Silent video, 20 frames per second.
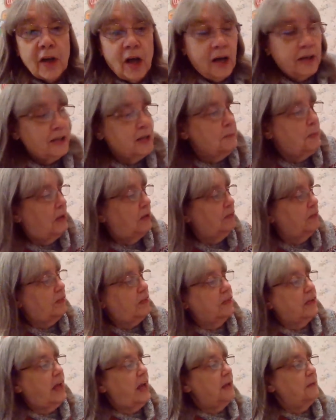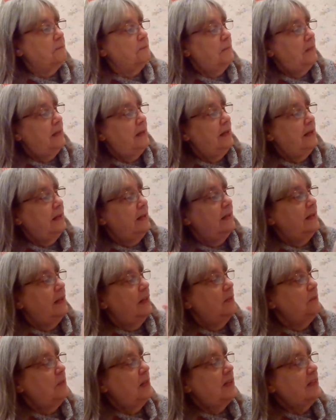doggy bones. Okay.
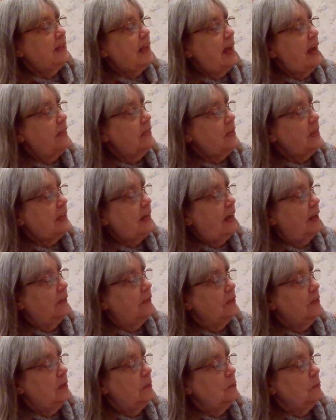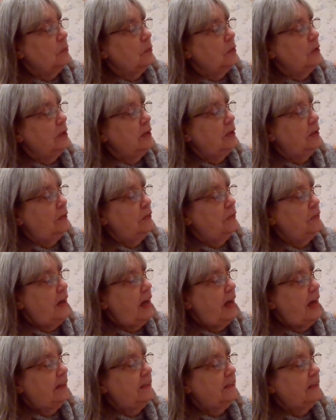Let Miss Cathy color them real
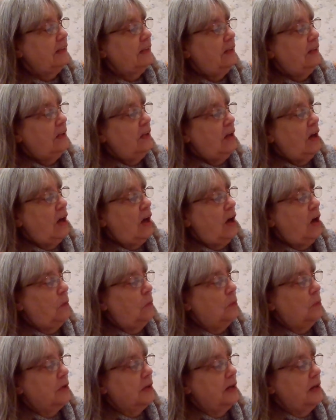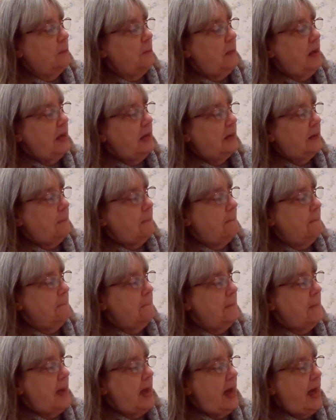fast. Oh, we're going to make
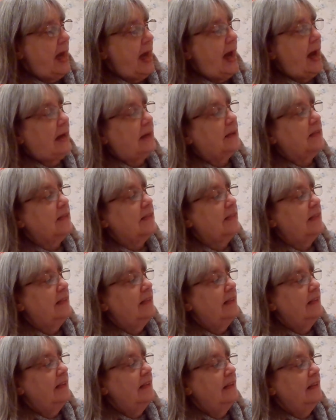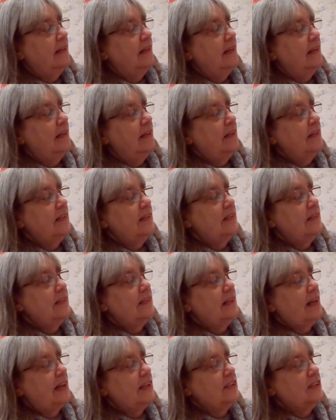Max
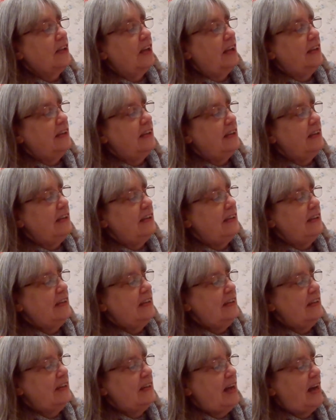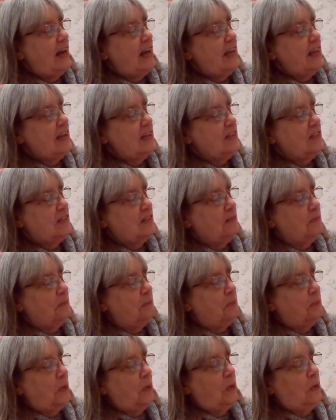such a nice
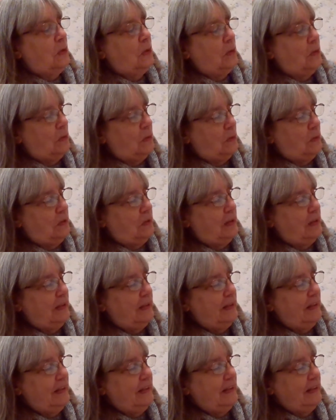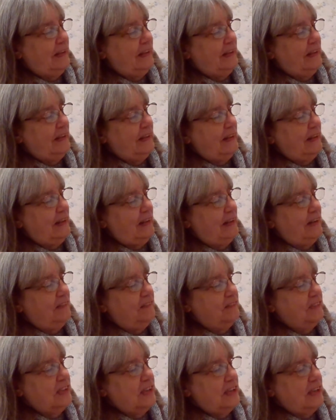bowl
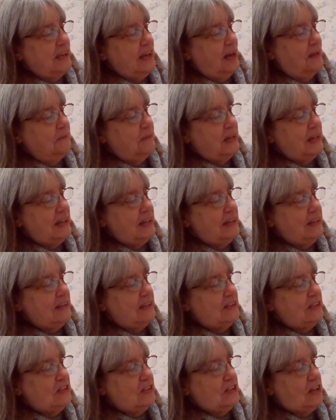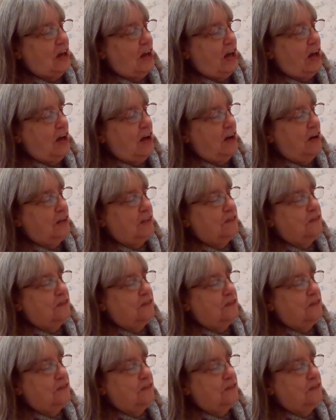of yummy dog